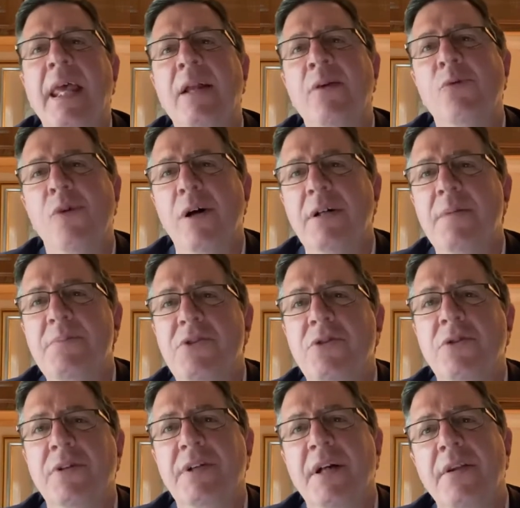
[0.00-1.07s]
and welcome
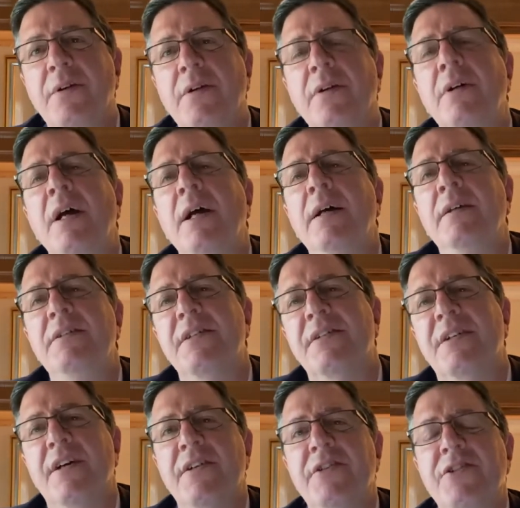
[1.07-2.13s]
to another
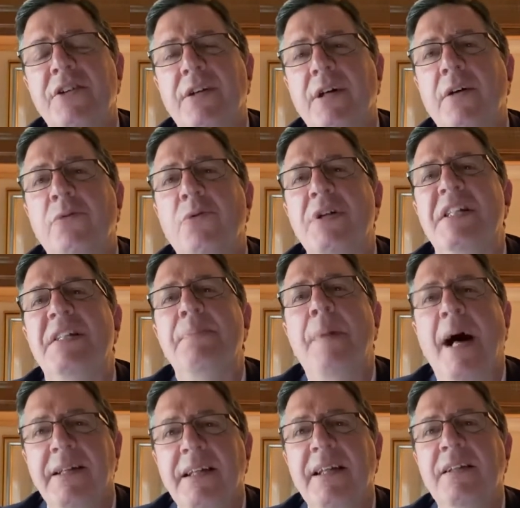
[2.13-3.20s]
discussion of
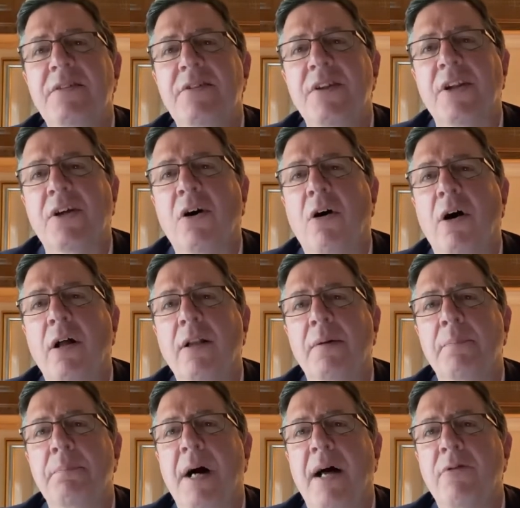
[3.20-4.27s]
Responding to the Call
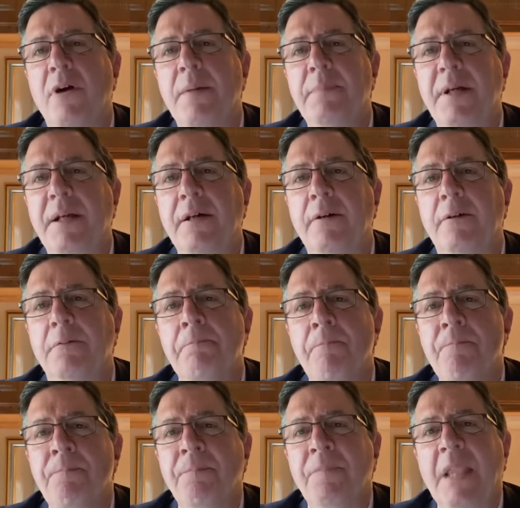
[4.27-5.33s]
of Padre Pio.
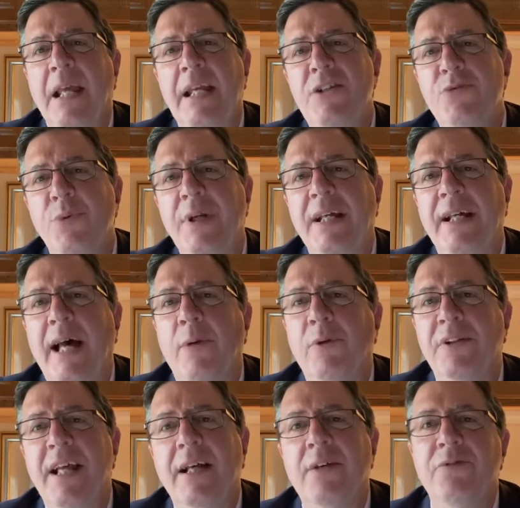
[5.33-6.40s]
Each week, I
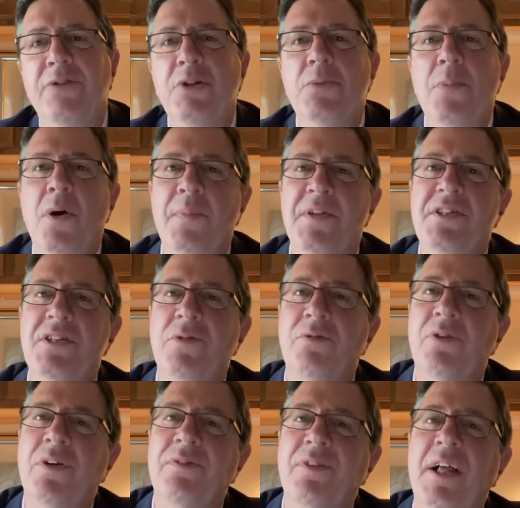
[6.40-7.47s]
will take a few moments
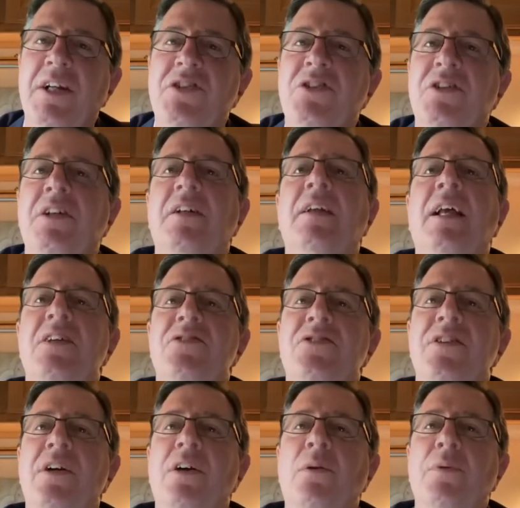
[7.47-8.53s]
of reflection and
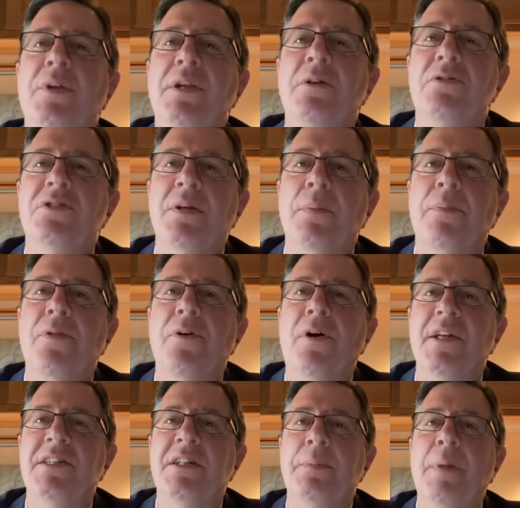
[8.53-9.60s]
share with you some
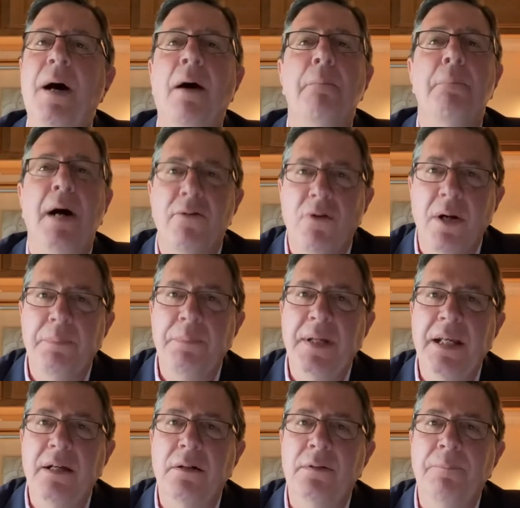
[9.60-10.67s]
thoughts about Padre
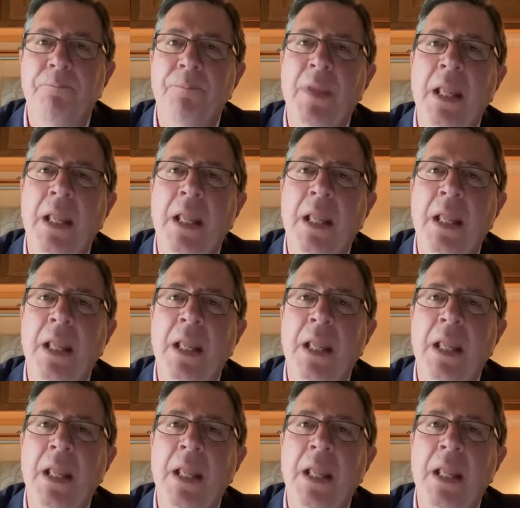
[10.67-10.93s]
Pio,